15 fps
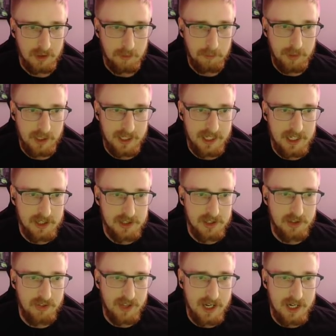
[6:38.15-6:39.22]
But here's the
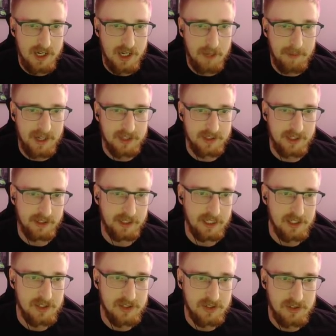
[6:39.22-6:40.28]
thing about
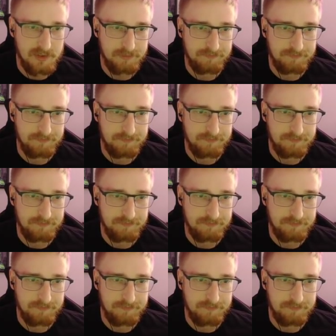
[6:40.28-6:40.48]
Darius.